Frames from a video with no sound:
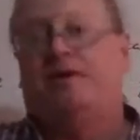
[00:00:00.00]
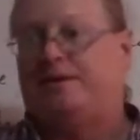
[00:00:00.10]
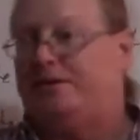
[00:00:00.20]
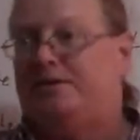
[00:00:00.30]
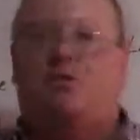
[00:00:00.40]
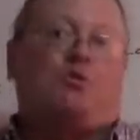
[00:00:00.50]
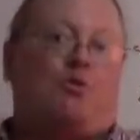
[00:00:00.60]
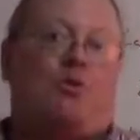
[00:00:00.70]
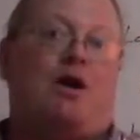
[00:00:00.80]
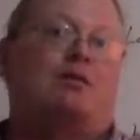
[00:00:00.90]

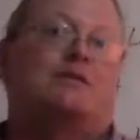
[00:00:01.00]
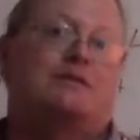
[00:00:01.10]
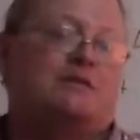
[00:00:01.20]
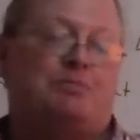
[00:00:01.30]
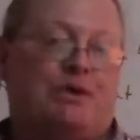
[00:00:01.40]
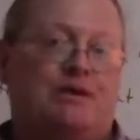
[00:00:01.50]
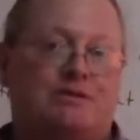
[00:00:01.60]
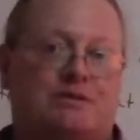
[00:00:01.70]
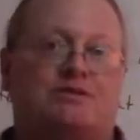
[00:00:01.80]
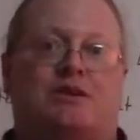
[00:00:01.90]
quality
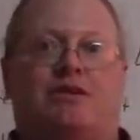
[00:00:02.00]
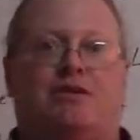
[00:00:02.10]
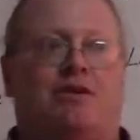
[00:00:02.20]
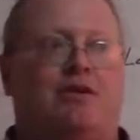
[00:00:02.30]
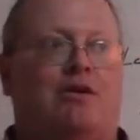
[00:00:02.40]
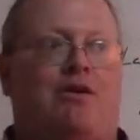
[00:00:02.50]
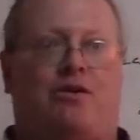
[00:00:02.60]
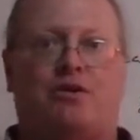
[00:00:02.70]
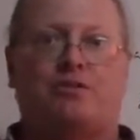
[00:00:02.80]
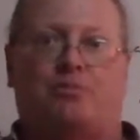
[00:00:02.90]
pizza to
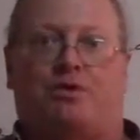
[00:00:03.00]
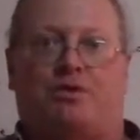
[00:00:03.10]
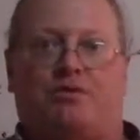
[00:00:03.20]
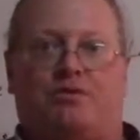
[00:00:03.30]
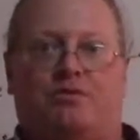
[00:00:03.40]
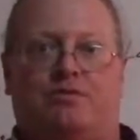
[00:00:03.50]
heartburn.